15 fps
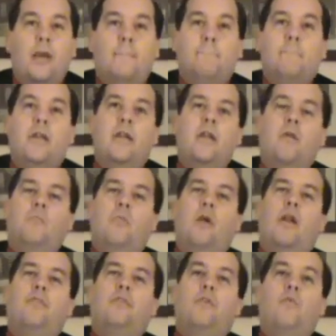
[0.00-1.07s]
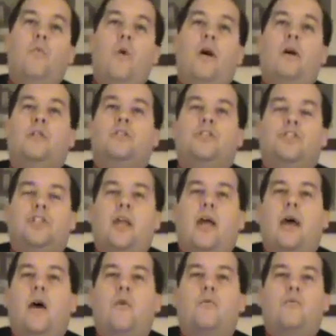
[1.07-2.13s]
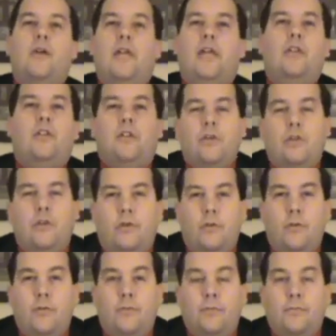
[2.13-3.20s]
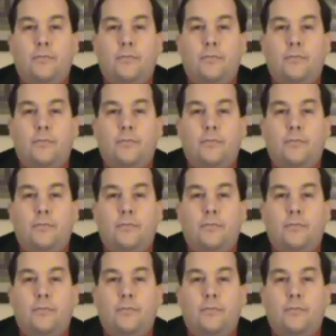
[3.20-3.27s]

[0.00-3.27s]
Men and brethren, what shall we do?